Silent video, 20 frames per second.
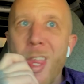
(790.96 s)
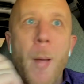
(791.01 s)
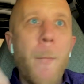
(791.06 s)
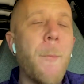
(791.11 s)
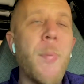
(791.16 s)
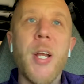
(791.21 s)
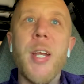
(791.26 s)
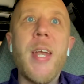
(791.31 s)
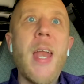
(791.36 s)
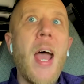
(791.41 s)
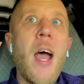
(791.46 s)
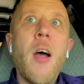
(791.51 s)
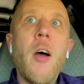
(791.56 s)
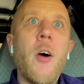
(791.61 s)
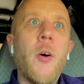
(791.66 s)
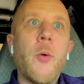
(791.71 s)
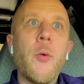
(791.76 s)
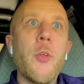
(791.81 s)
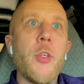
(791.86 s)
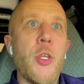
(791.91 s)
But
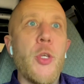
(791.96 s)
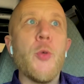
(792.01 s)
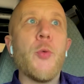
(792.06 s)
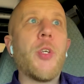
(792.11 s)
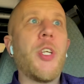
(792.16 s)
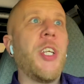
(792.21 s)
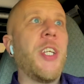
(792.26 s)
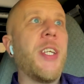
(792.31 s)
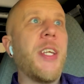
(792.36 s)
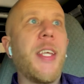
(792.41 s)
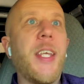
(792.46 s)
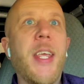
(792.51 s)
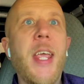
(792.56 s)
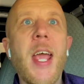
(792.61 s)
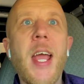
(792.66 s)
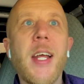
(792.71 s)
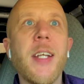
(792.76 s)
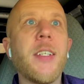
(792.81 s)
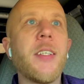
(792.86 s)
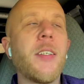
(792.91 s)
now you can
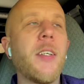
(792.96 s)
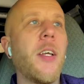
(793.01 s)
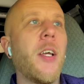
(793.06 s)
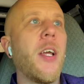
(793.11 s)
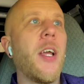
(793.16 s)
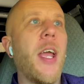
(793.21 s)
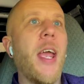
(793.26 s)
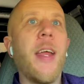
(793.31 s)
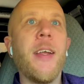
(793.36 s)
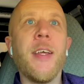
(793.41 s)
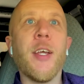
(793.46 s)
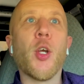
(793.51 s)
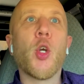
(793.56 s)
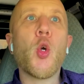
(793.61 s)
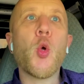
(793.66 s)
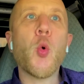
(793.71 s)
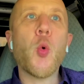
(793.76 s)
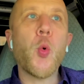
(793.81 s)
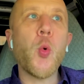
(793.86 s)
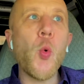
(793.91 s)
get an
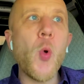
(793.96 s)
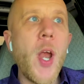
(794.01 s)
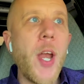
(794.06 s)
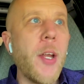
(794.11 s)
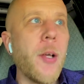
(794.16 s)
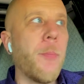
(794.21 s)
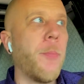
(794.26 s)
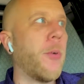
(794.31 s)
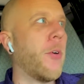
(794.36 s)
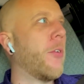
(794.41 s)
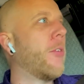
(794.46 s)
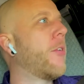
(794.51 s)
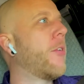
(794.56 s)
incredible